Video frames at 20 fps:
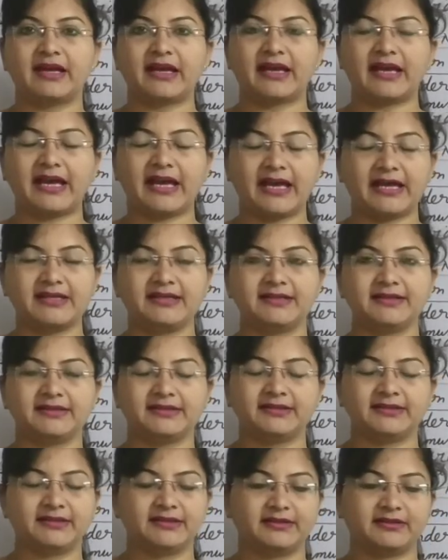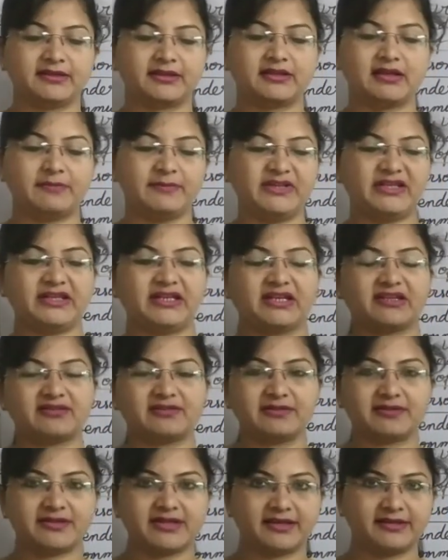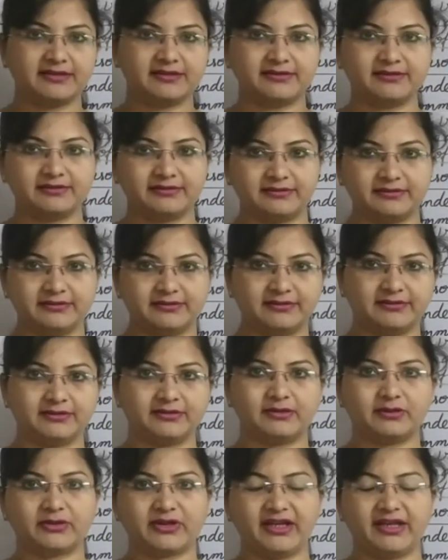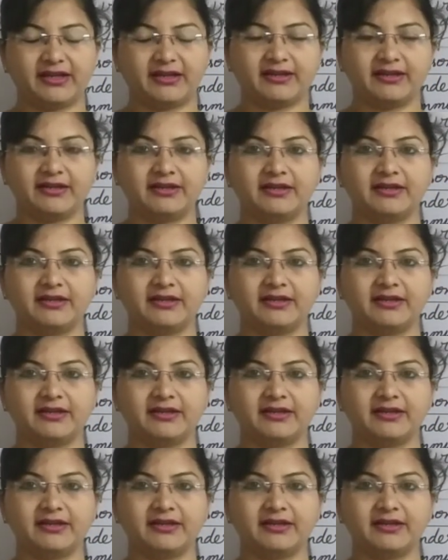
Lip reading: and the communication channel, okay,